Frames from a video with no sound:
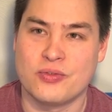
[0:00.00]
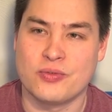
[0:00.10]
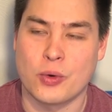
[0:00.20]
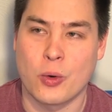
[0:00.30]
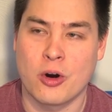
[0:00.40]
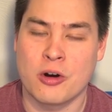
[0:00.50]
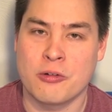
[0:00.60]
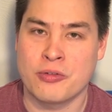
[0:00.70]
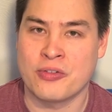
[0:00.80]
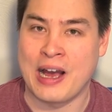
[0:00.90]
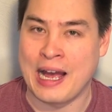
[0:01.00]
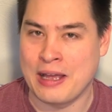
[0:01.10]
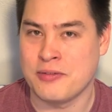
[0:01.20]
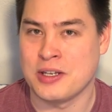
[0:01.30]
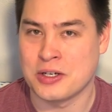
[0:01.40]
4 or
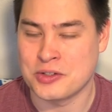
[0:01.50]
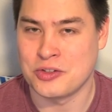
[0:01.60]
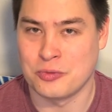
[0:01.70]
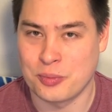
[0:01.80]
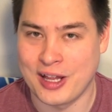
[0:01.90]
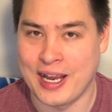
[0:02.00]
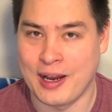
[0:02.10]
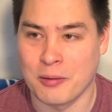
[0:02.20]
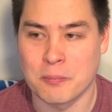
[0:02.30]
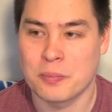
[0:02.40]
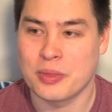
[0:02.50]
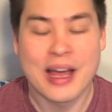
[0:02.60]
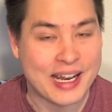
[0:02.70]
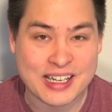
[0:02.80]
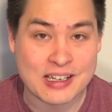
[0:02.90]
5 years of playing,
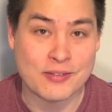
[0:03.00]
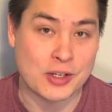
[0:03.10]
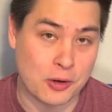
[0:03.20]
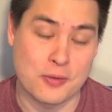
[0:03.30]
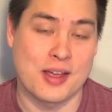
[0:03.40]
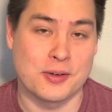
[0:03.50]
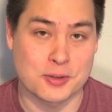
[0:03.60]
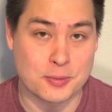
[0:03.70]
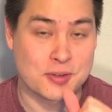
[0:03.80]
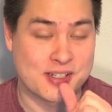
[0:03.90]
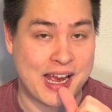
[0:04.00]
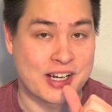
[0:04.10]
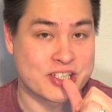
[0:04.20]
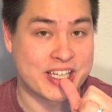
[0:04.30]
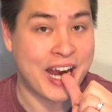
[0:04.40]
I didn't even know that you were supposed to
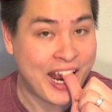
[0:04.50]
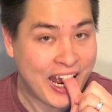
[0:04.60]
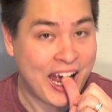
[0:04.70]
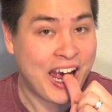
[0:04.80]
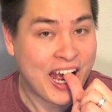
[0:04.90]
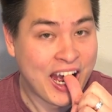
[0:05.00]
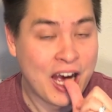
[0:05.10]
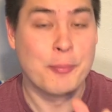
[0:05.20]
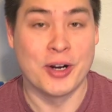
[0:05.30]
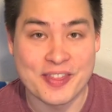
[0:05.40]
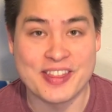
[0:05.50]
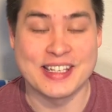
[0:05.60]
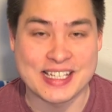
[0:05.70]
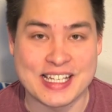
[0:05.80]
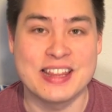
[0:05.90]
actually put the
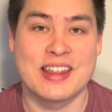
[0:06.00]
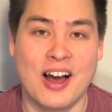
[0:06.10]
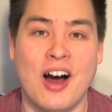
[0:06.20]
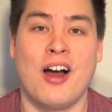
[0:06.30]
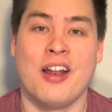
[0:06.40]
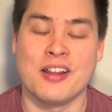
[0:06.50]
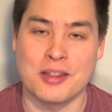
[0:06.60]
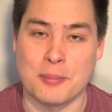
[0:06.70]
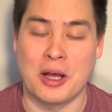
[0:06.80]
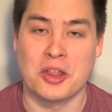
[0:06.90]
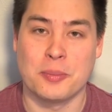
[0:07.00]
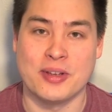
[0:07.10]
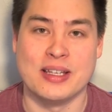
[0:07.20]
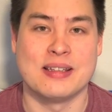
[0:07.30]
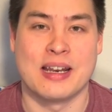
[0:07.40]
teeth on the
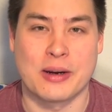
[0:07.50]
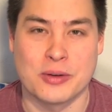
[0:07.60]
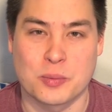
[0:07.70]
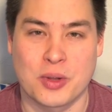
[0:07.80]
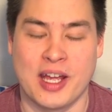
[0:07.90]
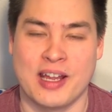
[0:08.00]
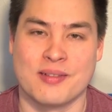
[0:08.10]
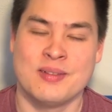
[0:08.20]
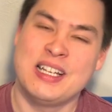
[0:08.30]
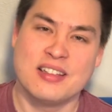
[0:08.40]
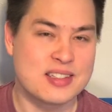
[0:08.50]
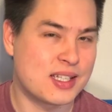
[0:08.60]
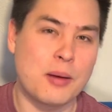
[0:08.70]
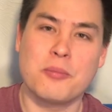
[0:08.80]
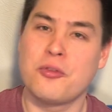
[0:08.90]
mouthpiece, and I was playing
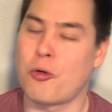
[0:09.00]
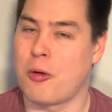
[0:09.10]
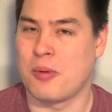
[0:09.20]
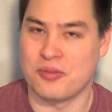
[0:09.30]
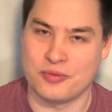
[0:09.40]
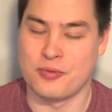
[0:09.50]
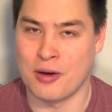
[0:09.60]
some form of